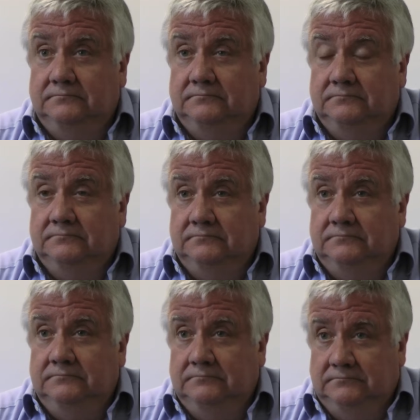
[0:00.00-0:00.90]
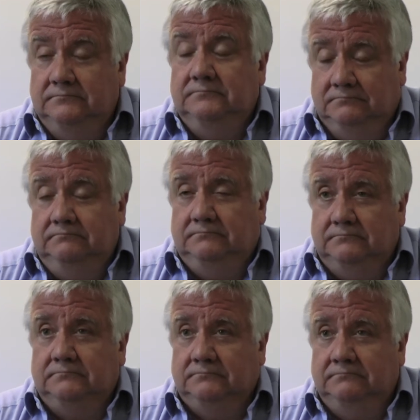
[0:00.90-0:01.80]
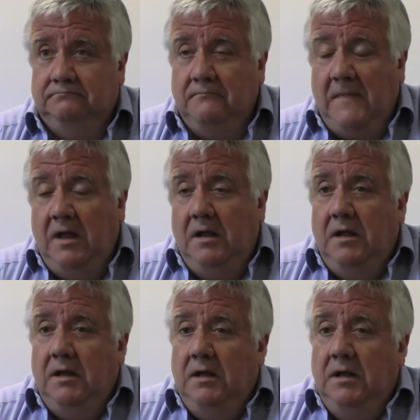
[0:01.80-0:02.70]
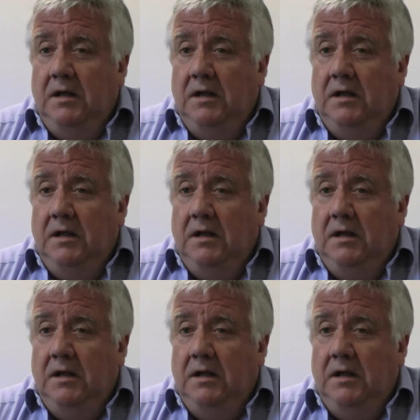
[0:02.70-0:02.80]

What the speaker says: and HR that is your background?